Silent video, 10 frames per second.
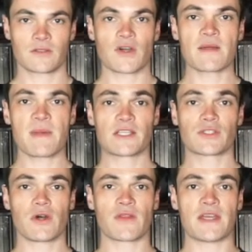Try to make
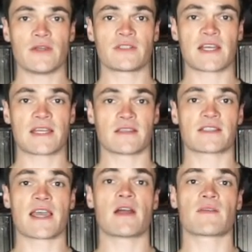sure that you take the
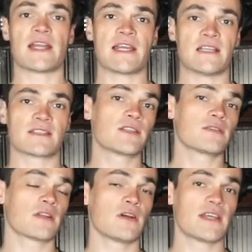scale reading in as
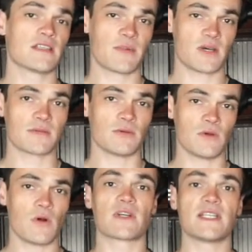little clothing as
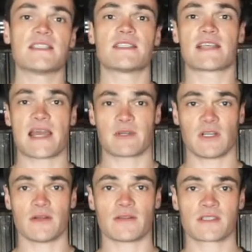possible, or at least the same
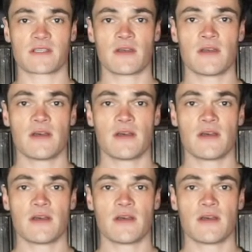clothes.